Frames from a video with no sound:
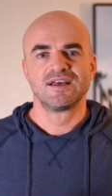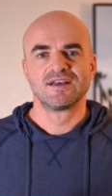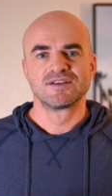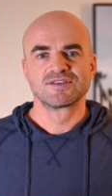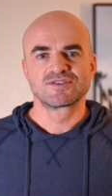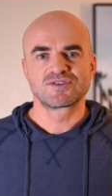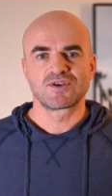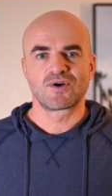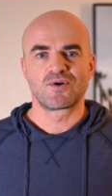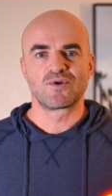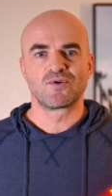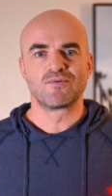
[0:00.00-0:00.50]

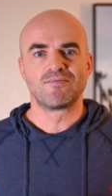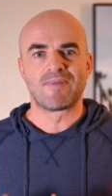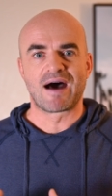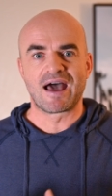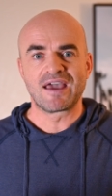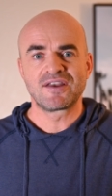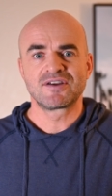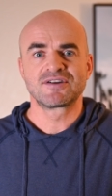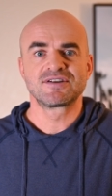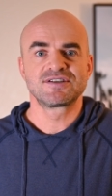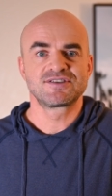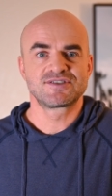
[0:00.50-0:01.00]
So
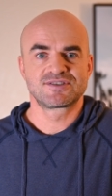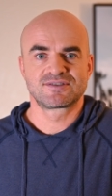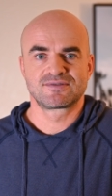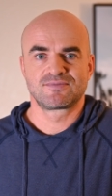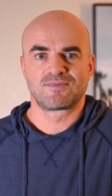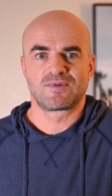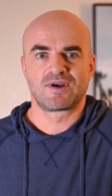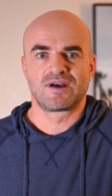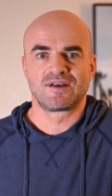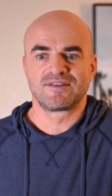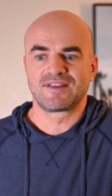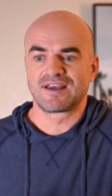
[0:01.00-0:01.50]
miners
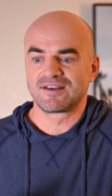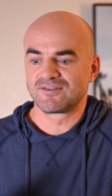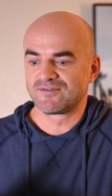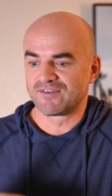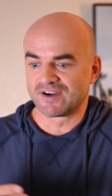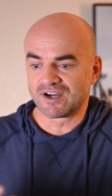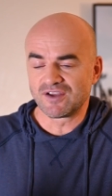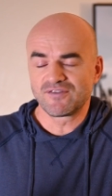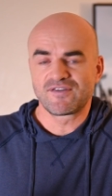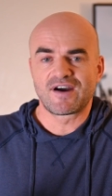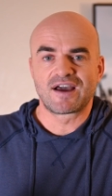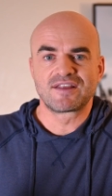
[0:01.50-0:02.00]
that
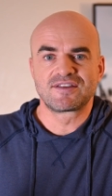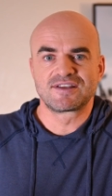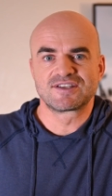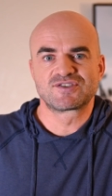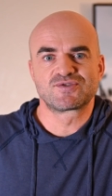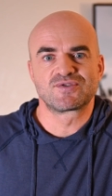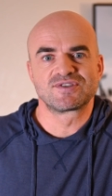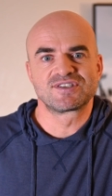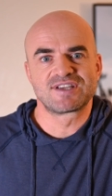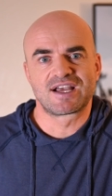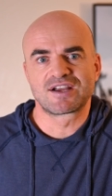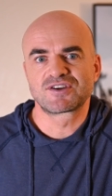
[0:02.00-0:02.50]
verify these
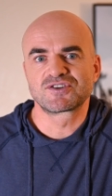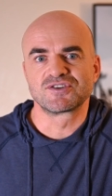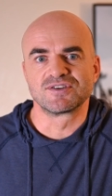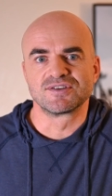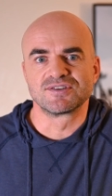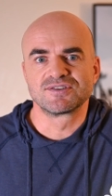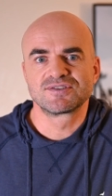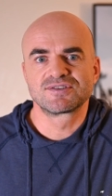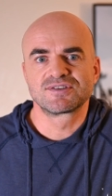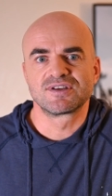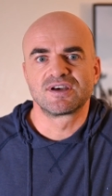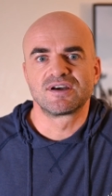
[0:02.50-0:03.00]

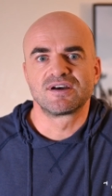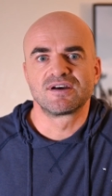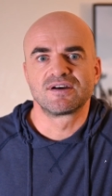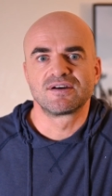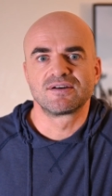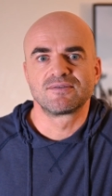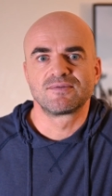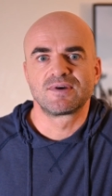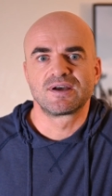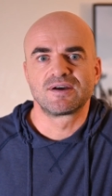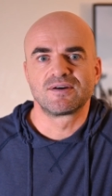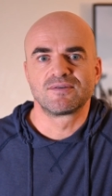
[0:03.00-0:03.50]
transactions
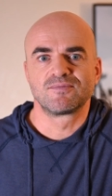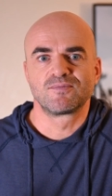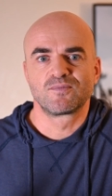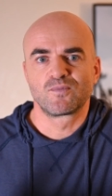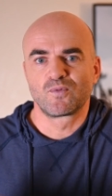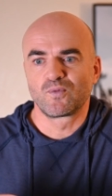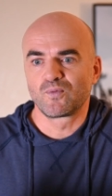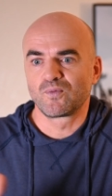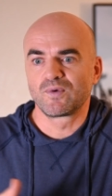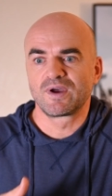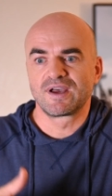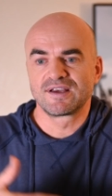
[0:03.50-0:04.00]

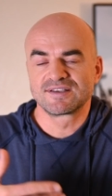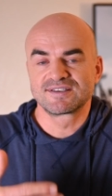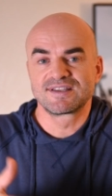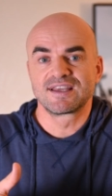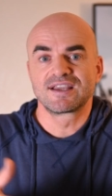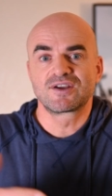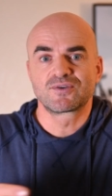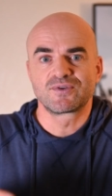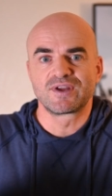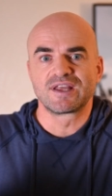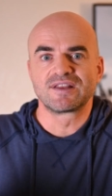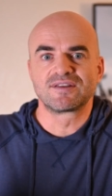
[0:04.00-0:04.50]
as
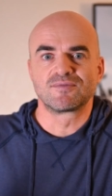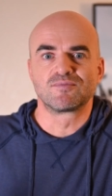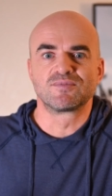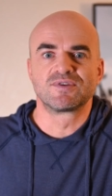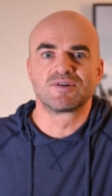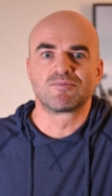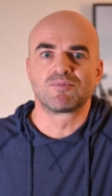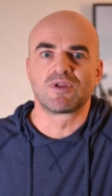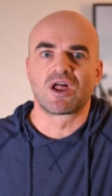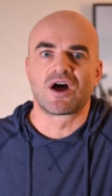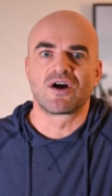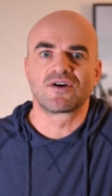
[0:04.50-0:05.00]
they create
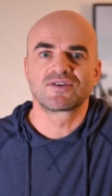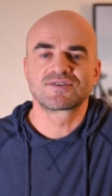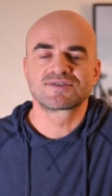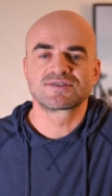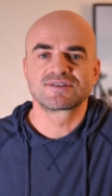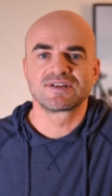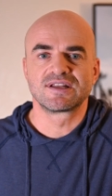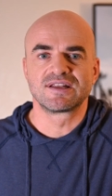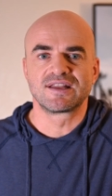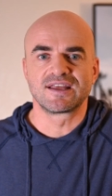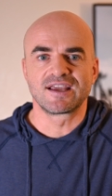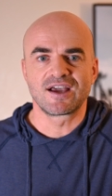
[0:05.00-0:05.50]
the
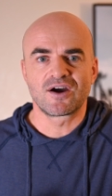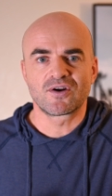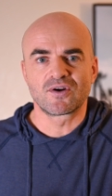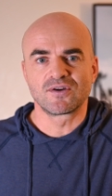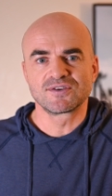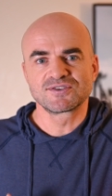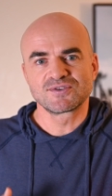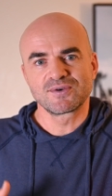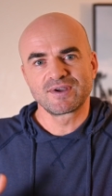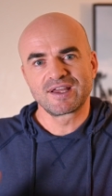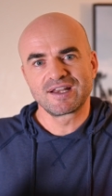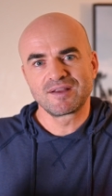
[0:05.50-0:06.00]
blocks, they are
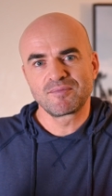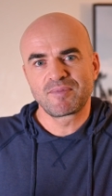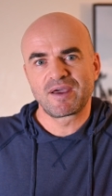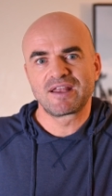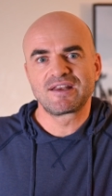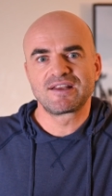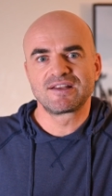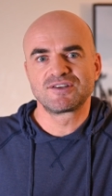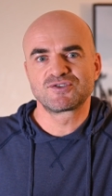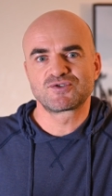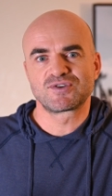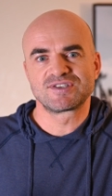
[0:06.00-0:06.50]
also getting
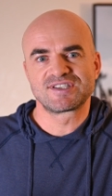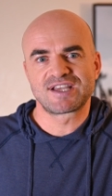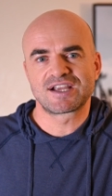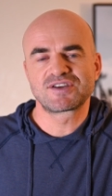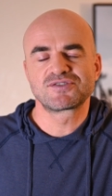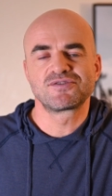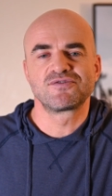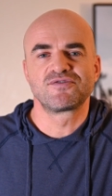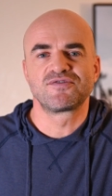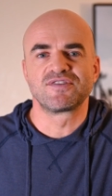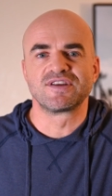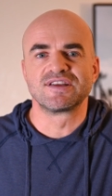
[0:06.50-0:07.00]
paid in
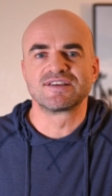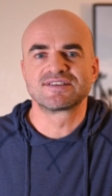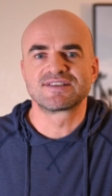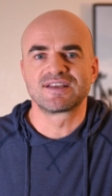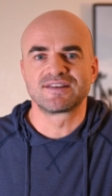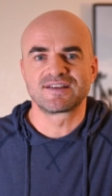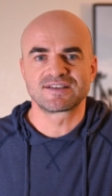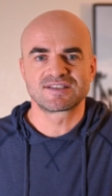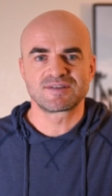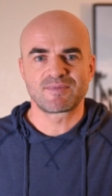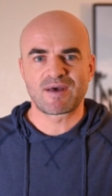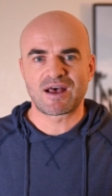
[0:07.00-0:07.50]
transaction fees.
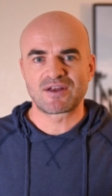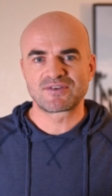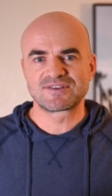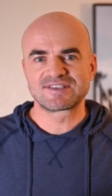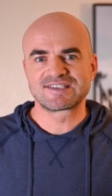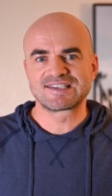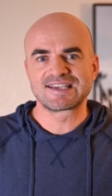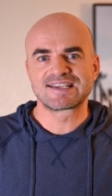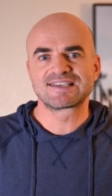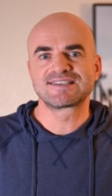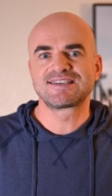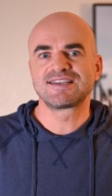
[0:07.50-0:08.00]
And that's about
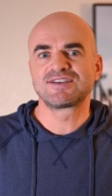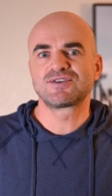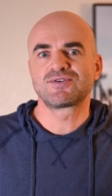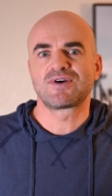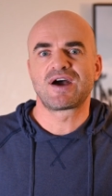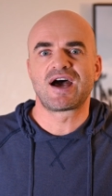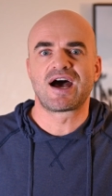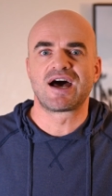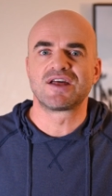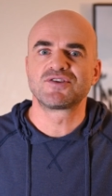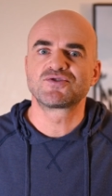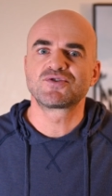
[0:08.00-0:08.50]
60 to
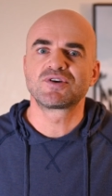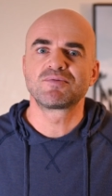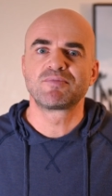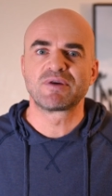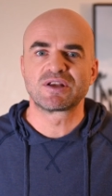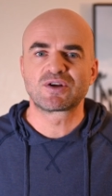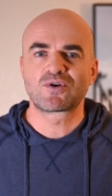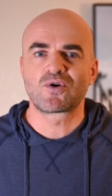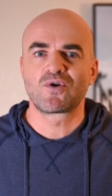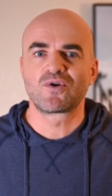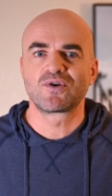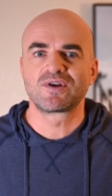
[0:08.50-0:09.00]
100
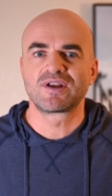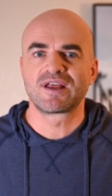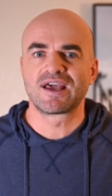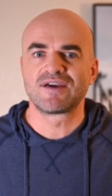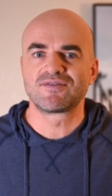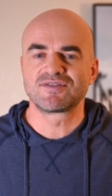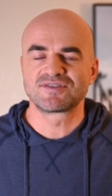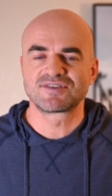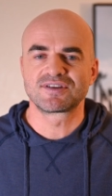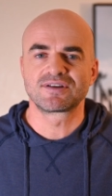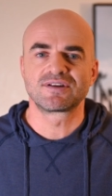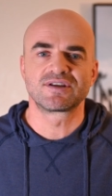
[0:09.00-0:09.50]
Bitcoin
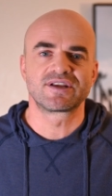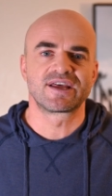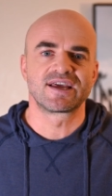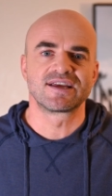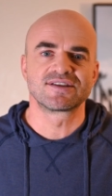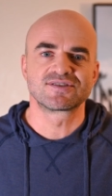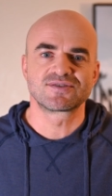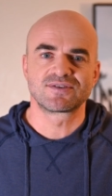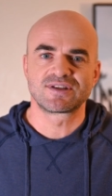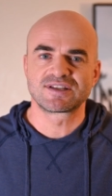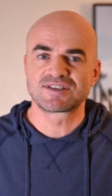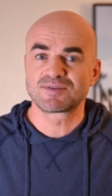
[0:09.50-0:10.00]
every single
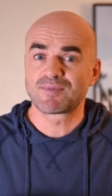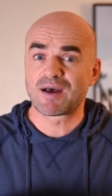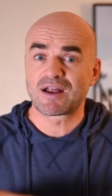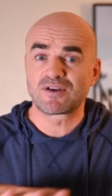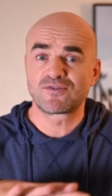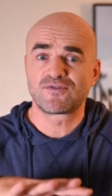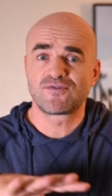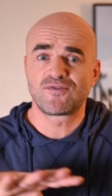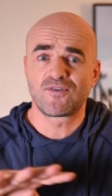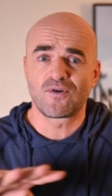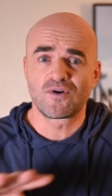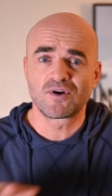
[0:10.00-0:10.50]
day. So that's
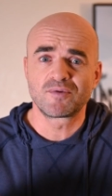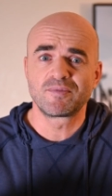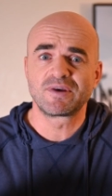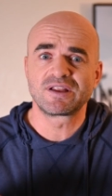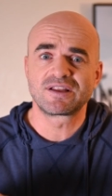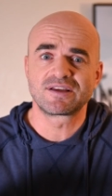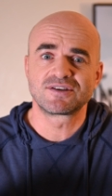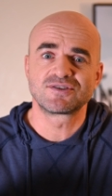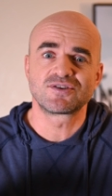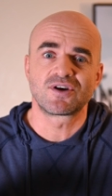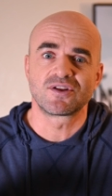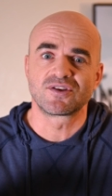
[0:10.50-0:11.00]
about $4
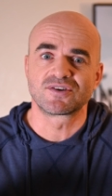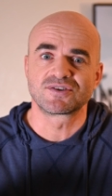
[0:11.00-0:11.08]
million.